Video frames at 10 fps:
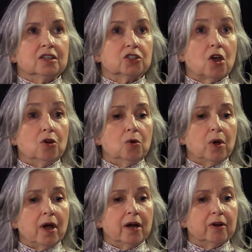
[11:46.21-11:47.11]
So
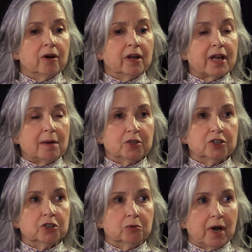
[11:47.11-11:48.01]
our
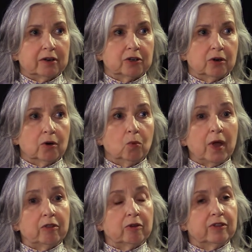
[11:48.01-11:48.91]
adoption director,
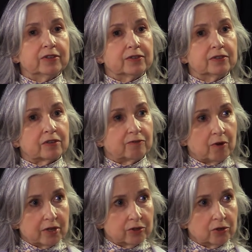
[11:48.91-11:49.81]
whether this is a
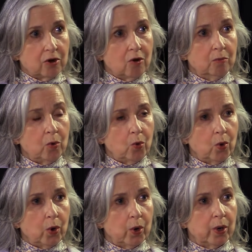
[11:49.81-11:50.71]
foster home
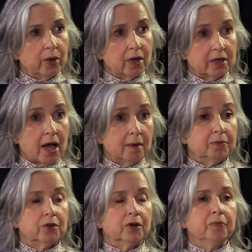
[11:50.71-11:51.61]
or an
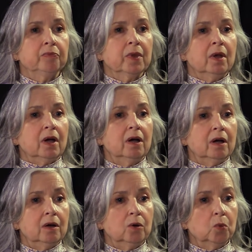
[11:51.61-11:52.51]
adopter,
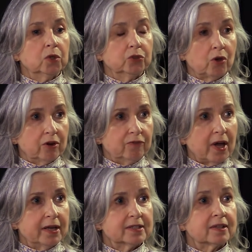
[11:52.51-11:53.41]
will
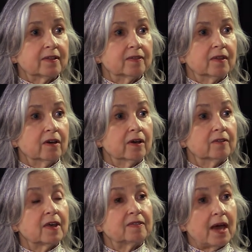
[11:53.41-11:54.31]
notify us
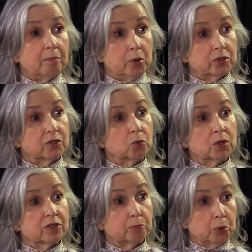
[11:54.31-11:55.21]
that that person
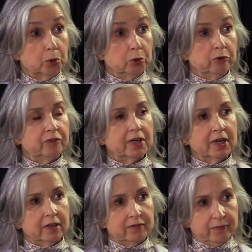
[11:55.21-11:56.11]
was approved
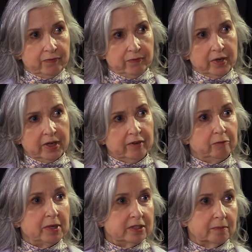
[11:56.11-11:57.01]
and give
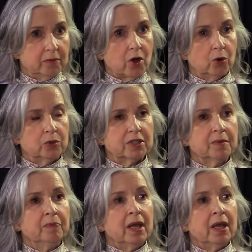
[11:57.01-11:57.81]
me some notes.